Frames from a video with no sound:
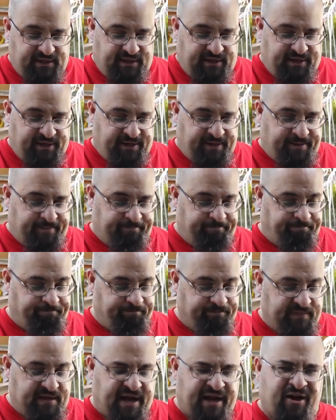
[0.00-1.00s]

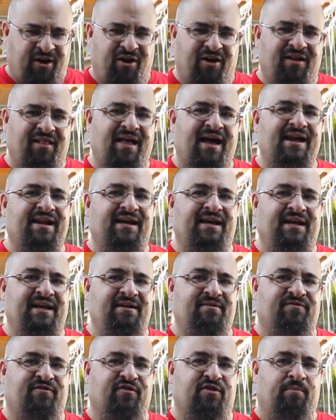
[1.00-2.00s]
I caught a lot of
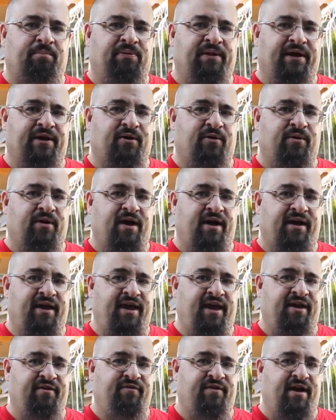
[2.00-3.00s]
heat for the pleco
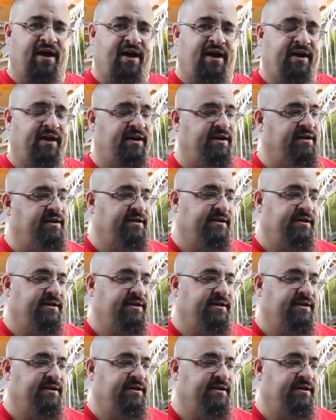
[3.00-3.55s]
cave guy.